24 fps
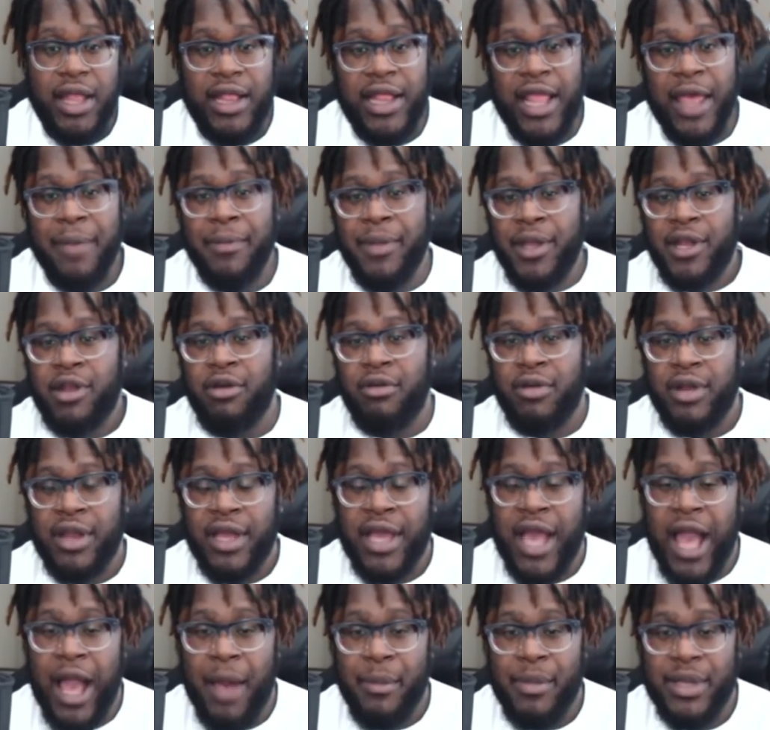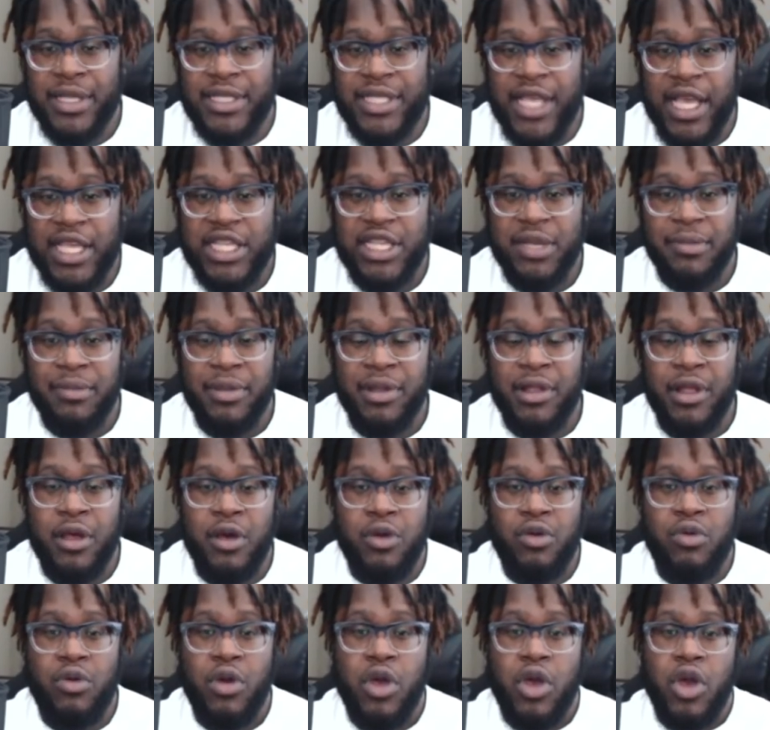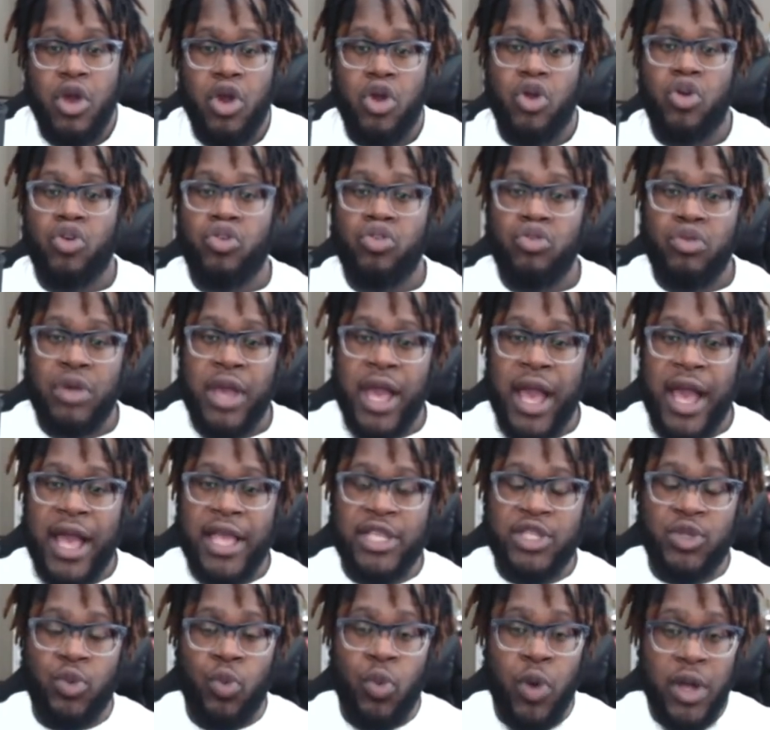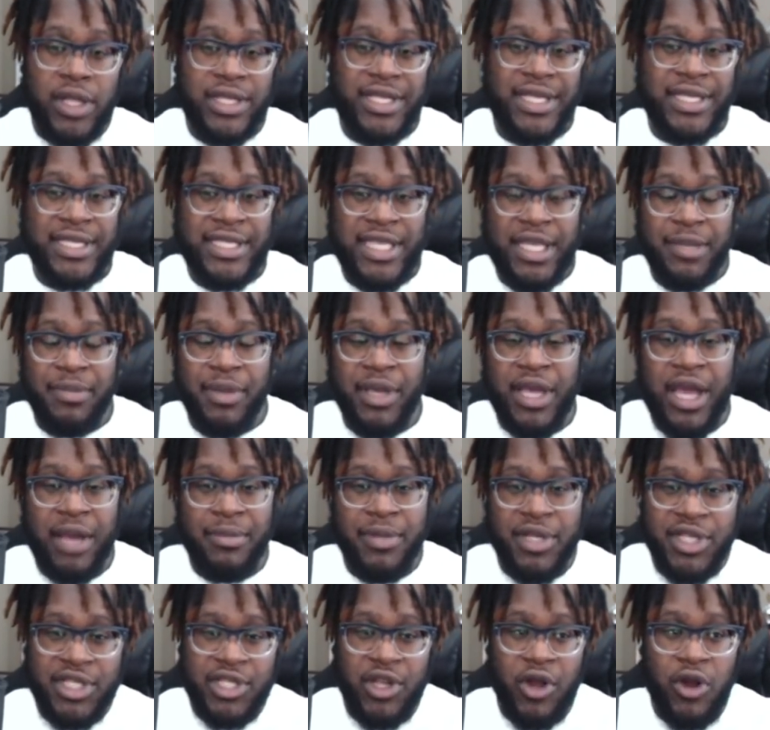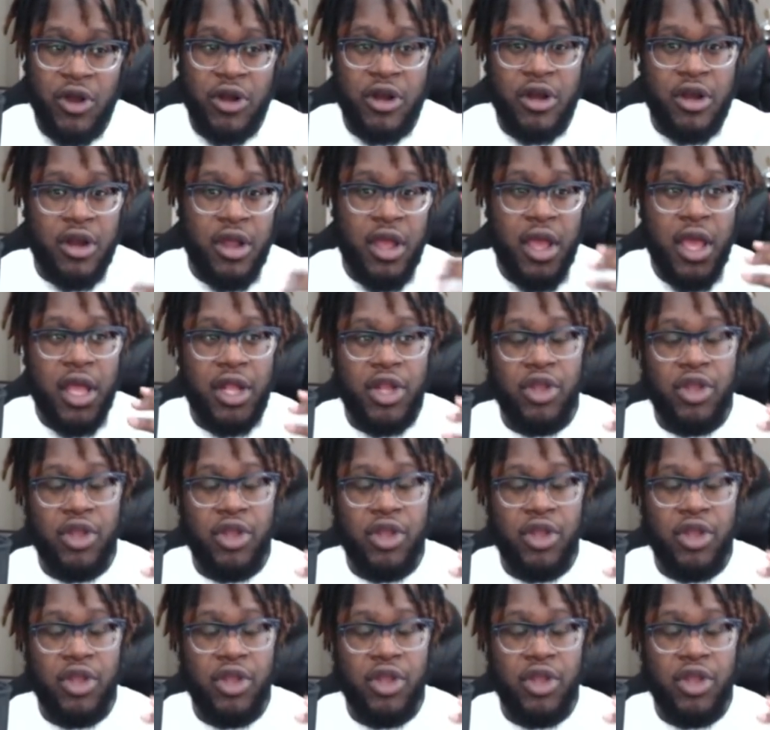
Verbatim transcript: Let me know in the comment section below who you guys want to see become a starter.